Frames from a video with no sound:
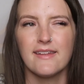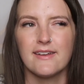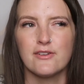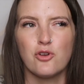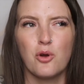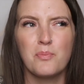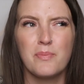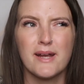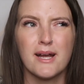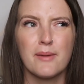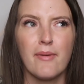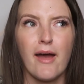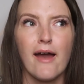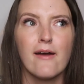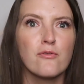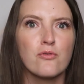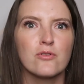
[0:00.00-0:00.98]
Like, don't pick up
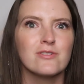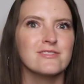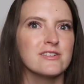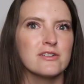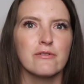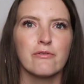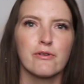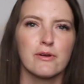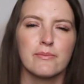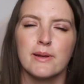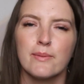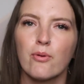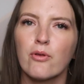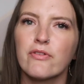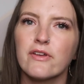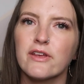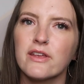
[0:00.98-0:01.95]
every single Free
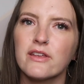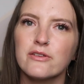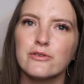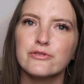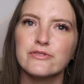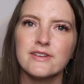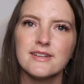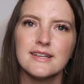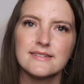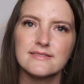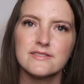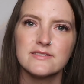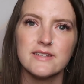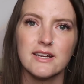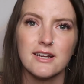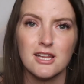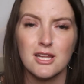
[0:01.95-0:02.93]
People thing you see
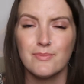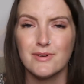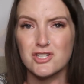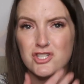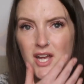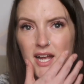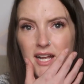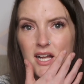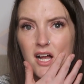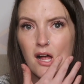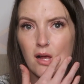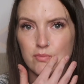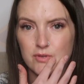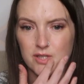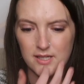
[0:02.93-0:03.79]
necessarily, but check comps.